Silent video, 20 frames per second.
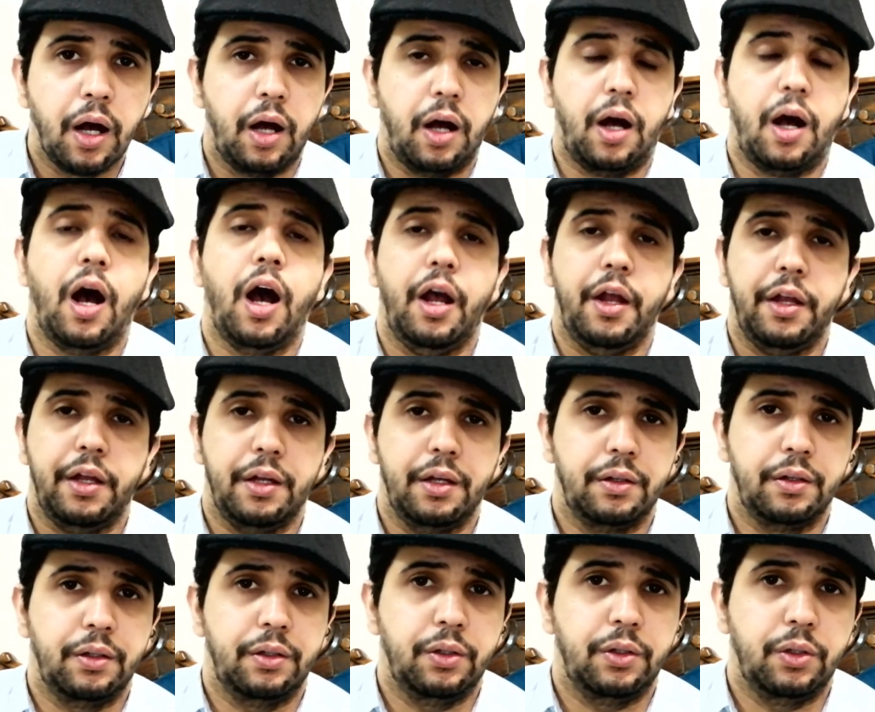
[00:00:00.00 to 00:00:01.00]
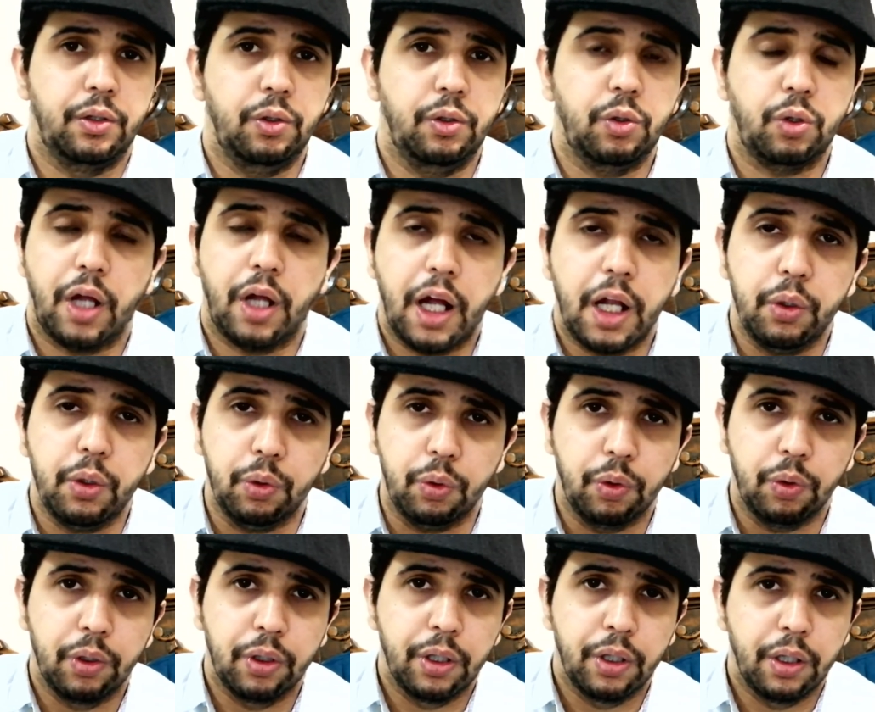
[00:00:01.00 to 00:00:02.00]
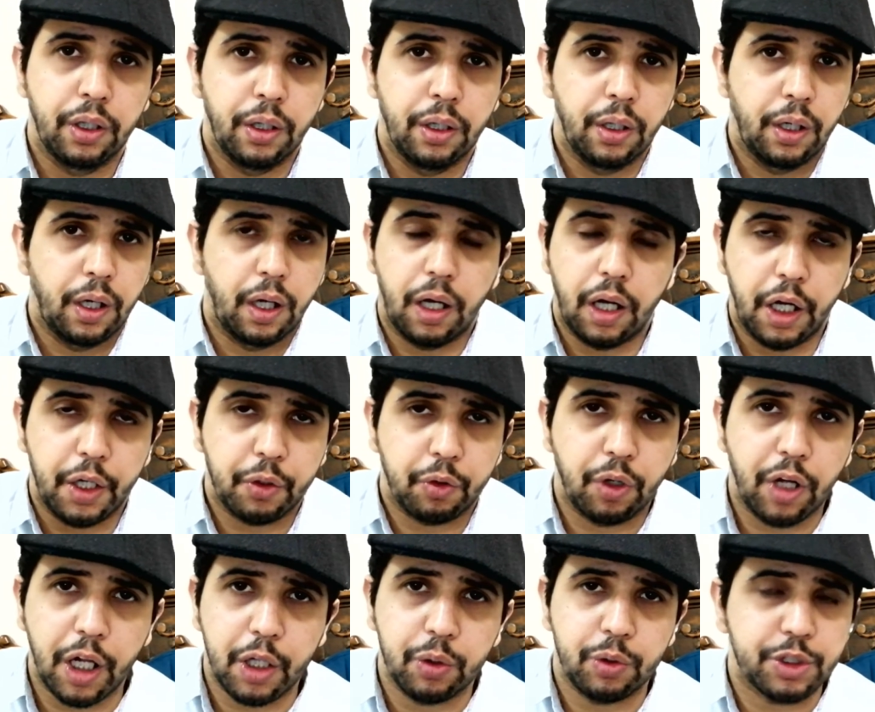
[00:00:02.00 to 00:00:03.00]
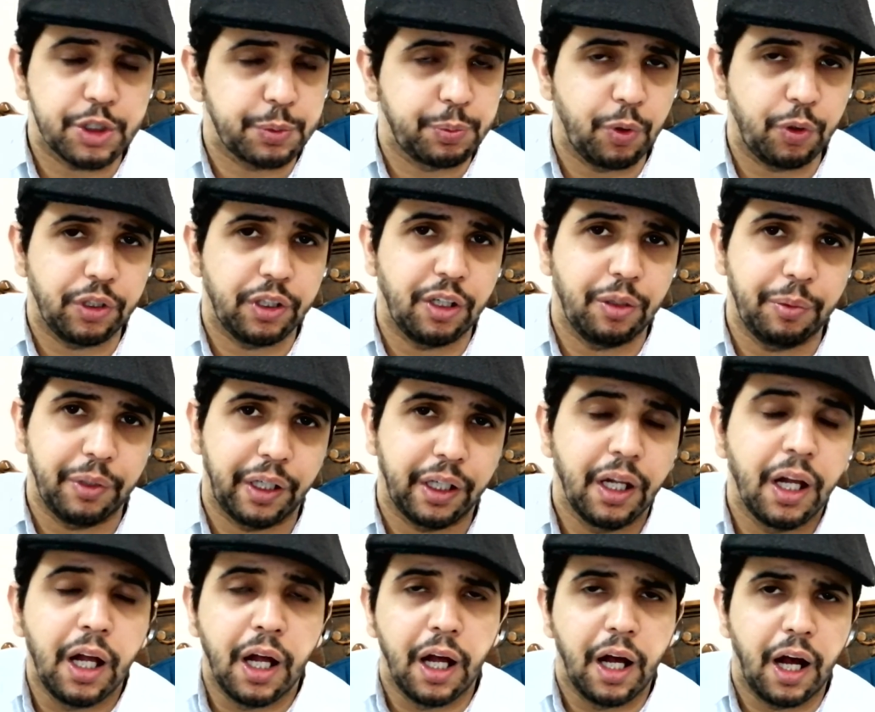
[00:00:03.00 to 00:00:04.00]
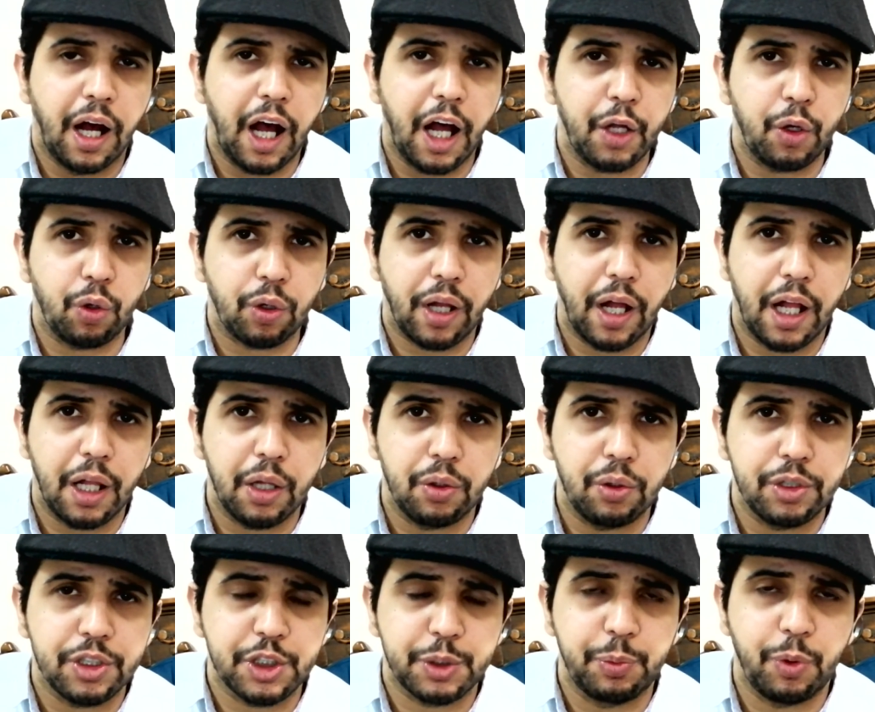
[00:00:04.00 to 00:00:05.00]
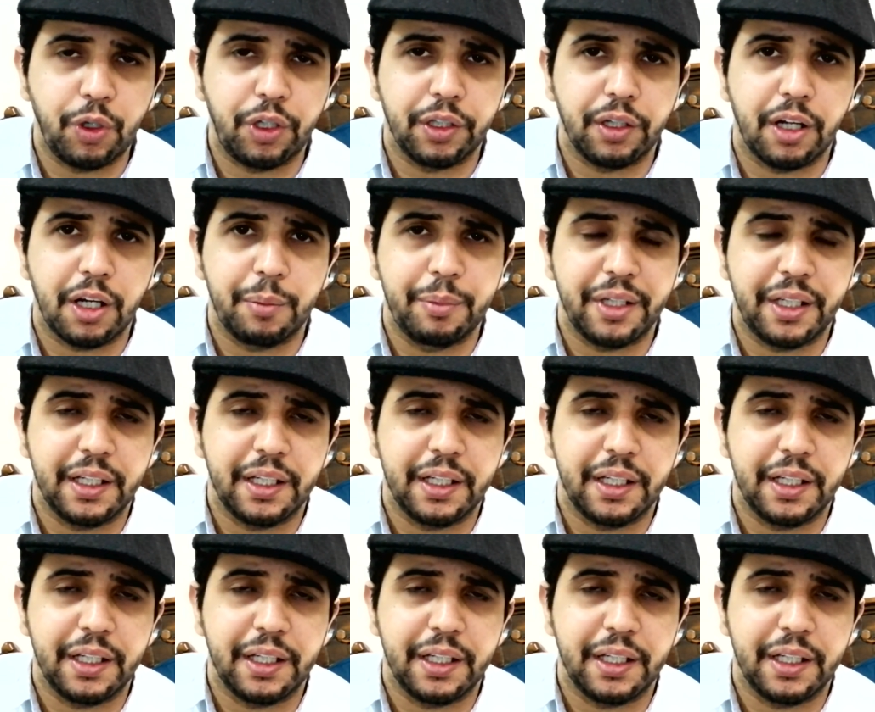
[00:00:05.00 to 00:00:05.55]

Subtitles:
hi or hello. Hi or hello in spoken Arabic. Hi or hello in spoken Arabic